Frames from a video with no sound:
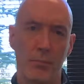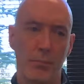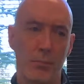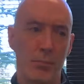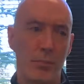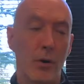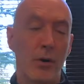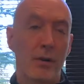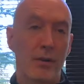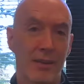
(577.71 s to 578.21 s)

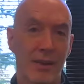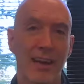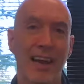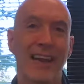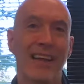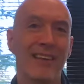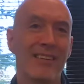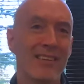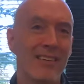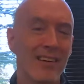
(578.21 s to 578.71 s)
book that I
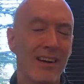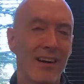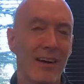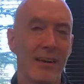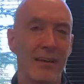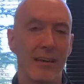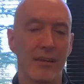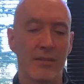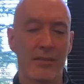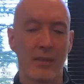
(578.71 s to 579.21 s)
had done
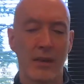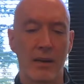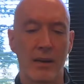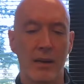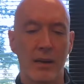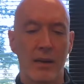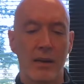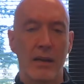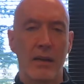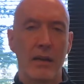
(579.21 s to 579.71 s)
is that
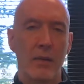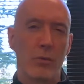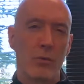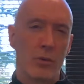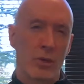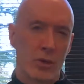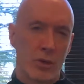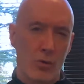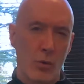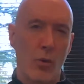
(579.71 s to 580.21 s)
it was
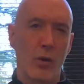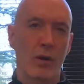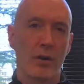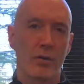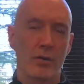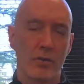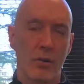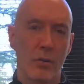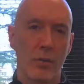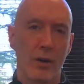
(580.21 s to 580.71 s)
short,
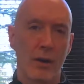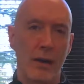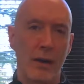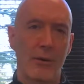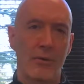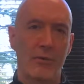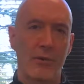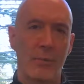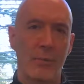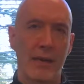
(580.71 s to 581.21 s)
so it would allow
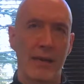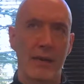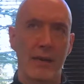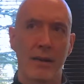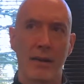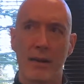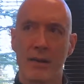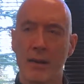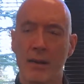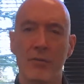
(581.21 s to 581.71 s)
us to make
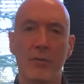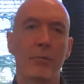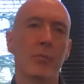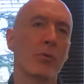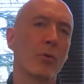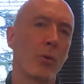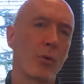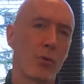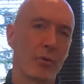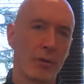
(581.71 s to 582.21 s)
a kind of a
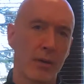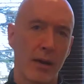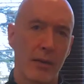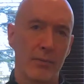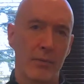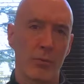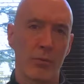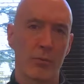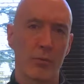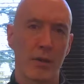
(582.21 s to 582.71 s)
prototype
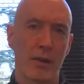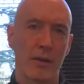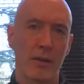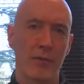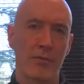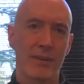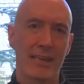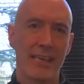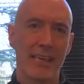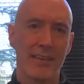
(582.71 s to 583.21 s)
that was
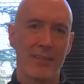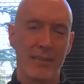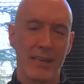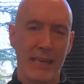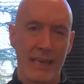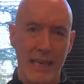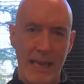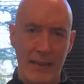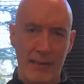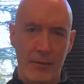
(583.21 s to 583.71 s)
relatively easy to
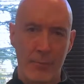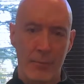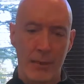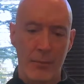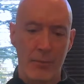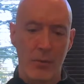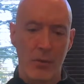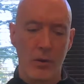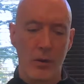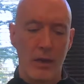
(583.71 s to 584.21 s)
get to
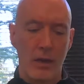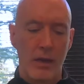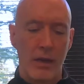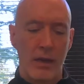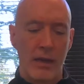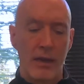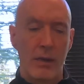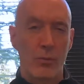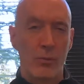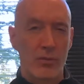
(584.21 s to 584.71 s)
people.
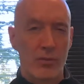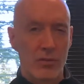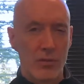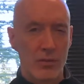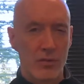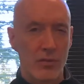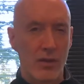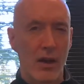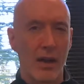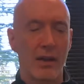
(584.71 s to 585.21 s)
It was
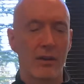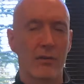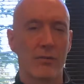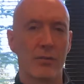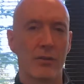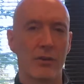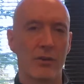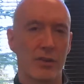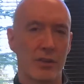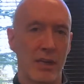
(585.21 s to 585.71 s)
designed for
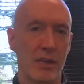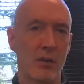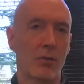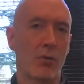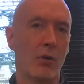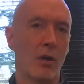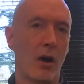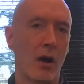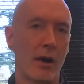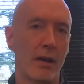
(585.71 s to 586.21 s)
a
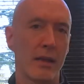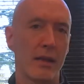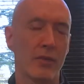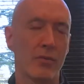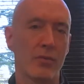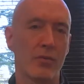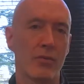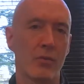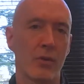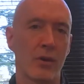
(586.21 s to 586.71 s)
general audience,
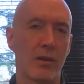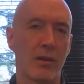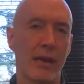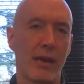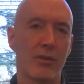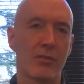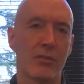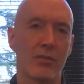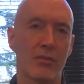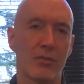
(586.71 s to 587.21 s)
so it
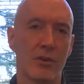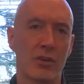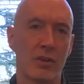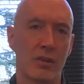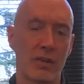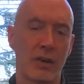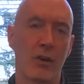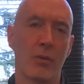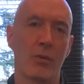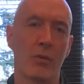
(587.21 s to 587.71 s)
allows us to
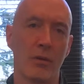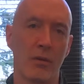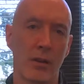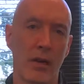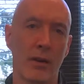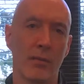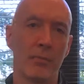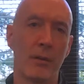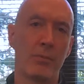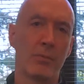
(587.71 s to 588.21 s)
share it with a lot
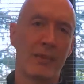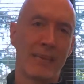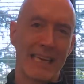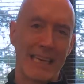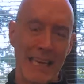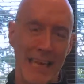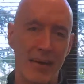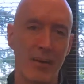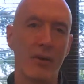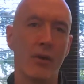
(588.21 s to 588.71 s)
of people to
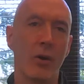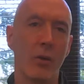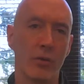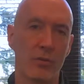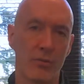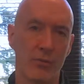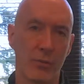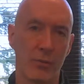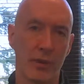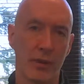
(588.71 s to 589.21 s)
get notes
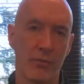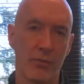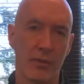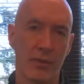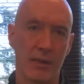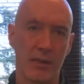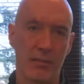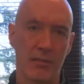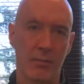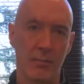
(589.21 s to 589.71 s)
from different
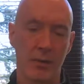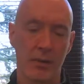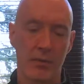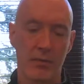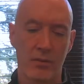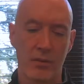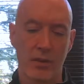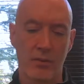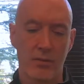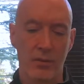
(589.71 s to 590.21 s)
disciplines,
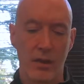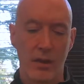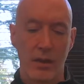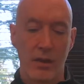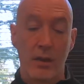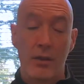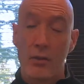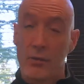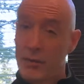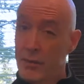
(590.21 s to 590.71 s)
because
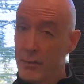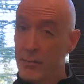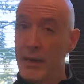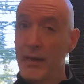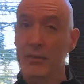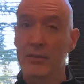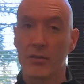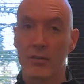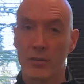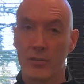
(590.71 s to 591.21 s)
you can
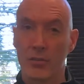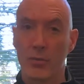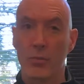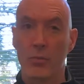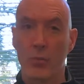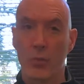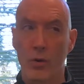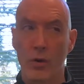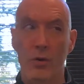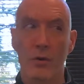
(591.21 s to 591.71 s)
imagine this will
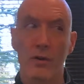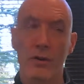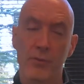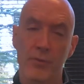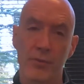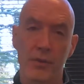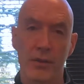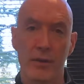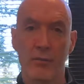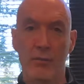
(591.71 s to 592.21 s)
work
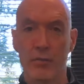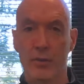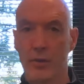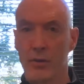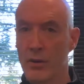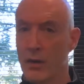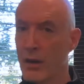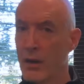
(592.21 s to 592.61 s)
differently for,